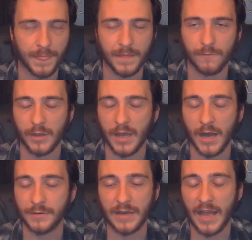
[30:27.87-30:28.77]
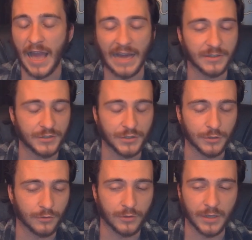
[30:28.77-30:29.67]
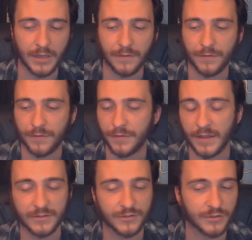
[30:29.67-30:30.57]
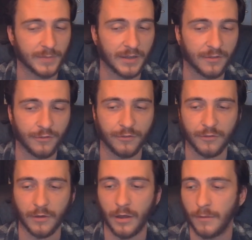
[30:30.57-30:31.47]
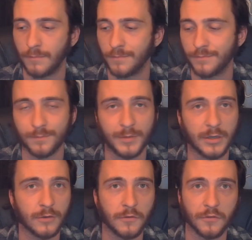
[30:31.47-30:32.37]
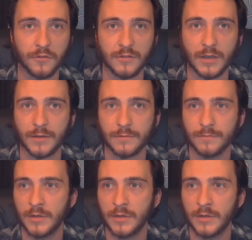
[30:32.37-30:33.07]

we got attitude and the instruments, um, beautiful singing.